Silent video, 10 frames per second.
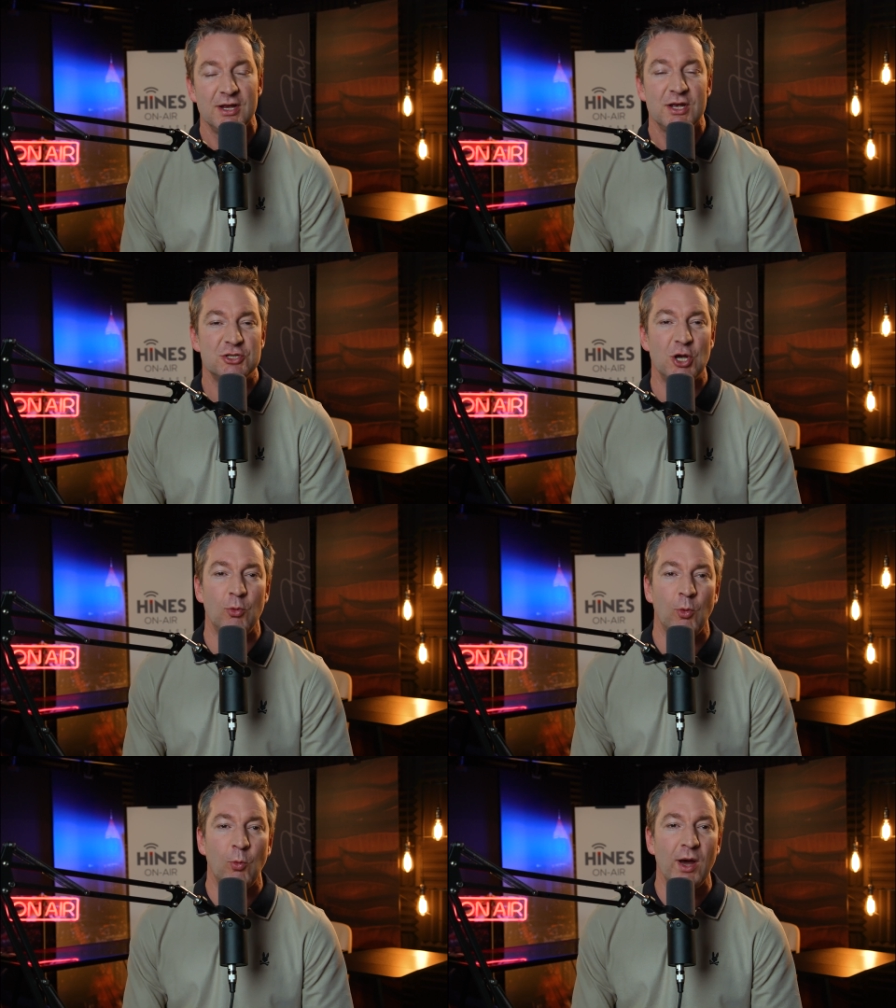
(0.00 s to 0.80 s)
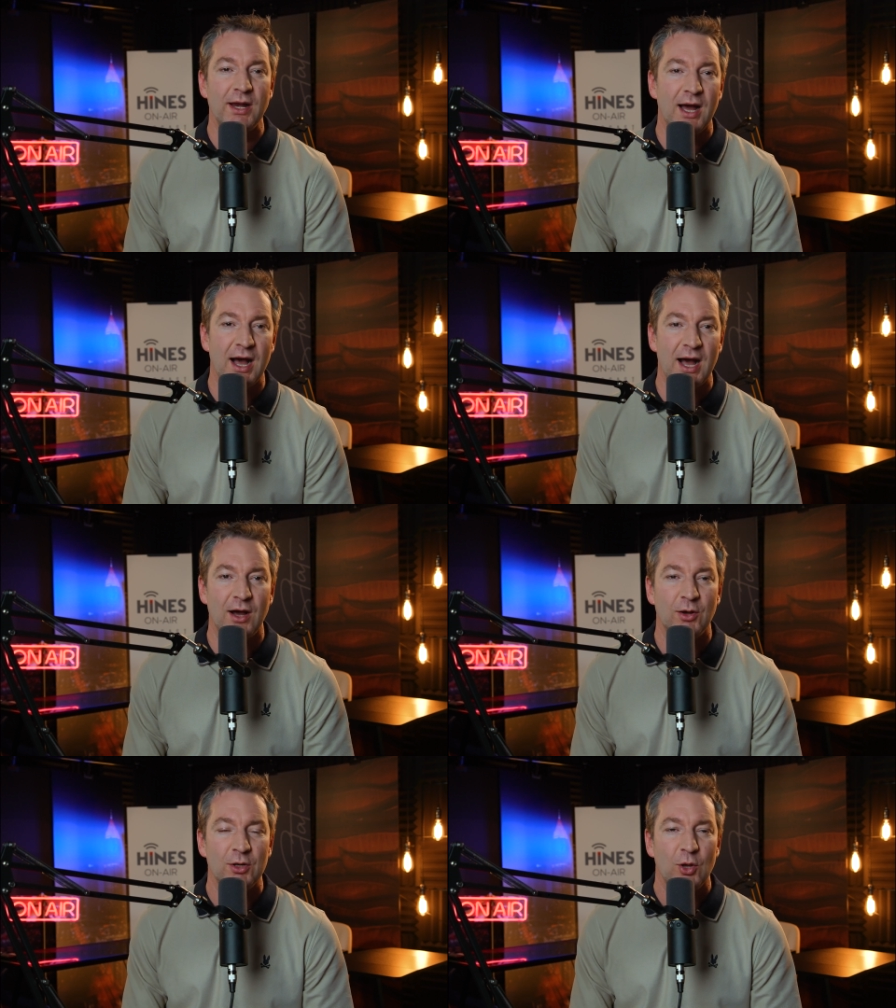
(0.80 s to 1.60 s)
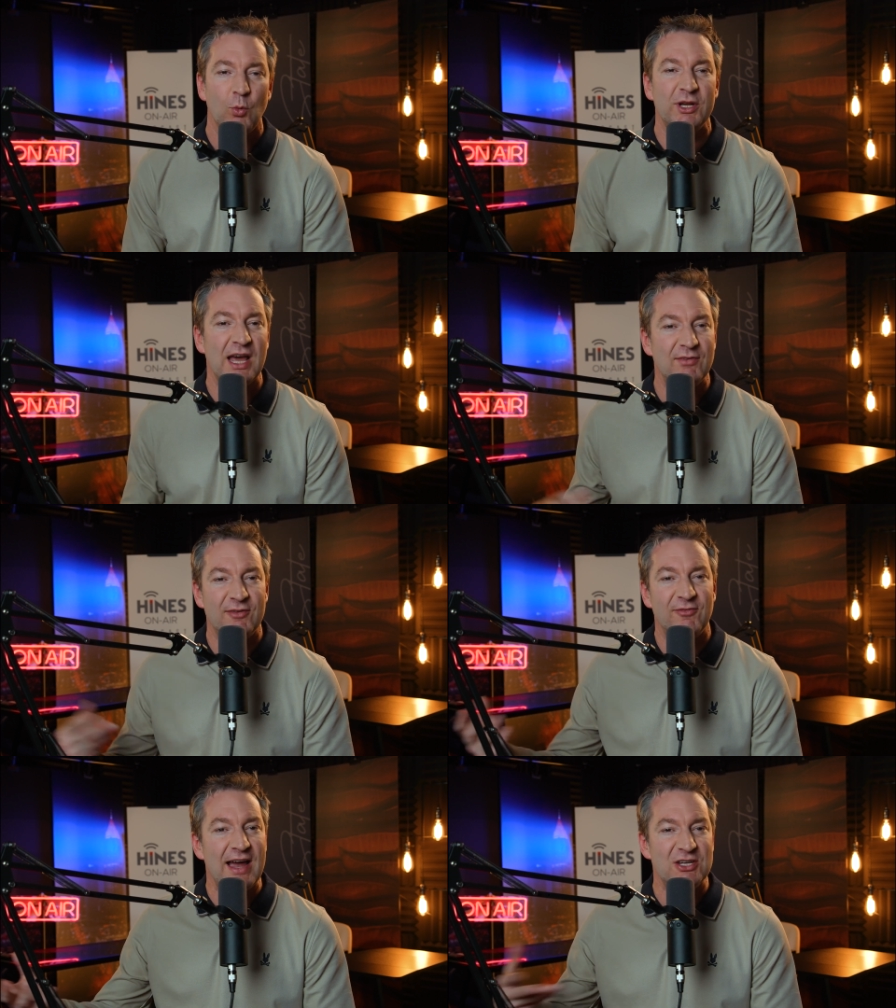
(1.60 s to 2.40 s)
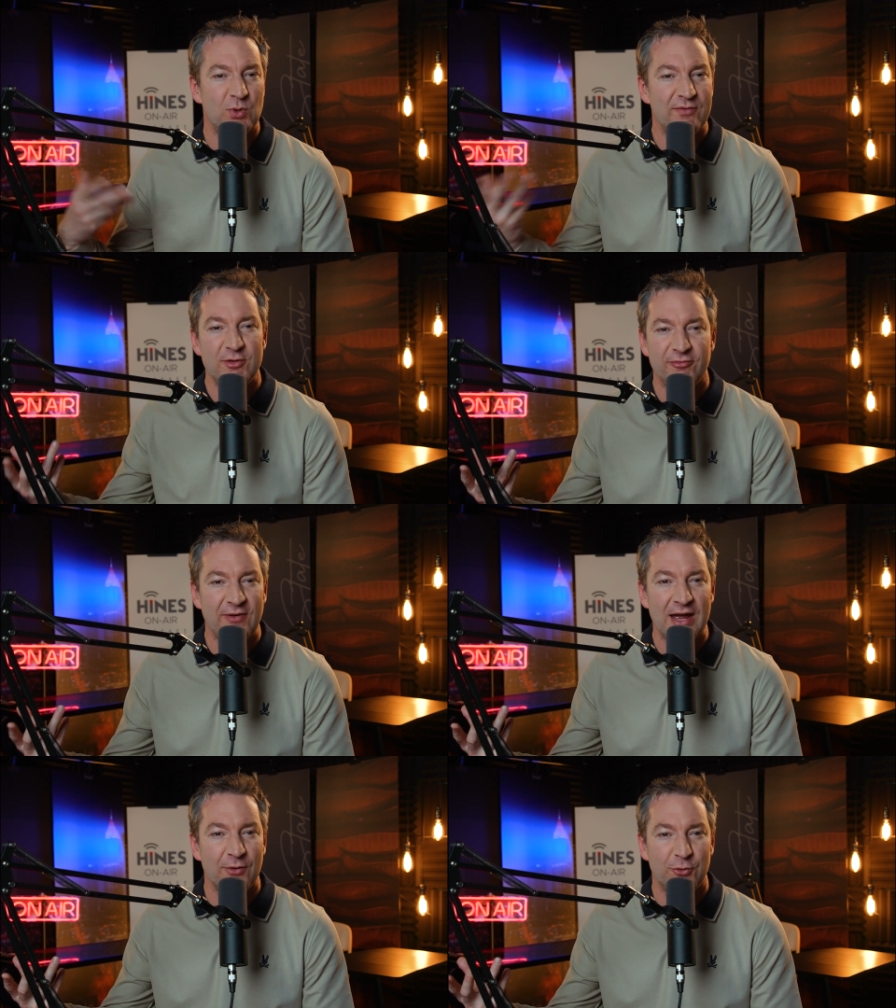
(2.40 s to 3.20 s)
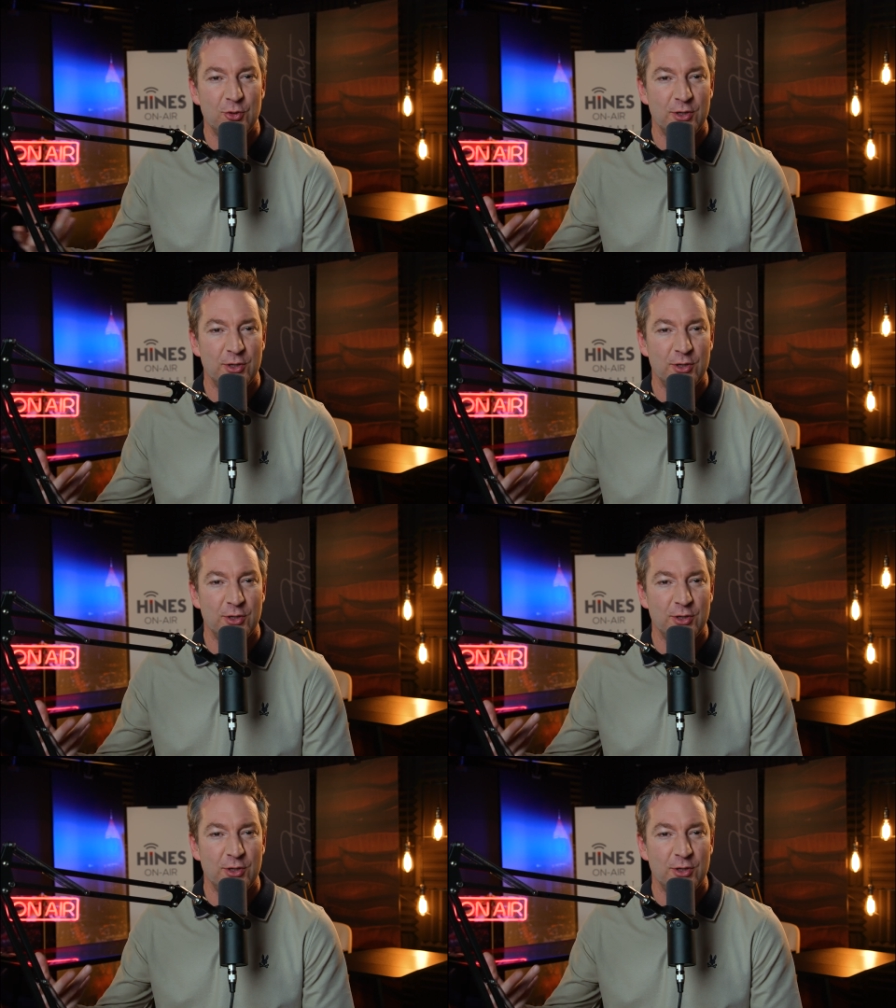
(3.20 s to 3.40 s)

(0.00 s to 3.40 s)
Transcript: so what kind of advice, what have you found for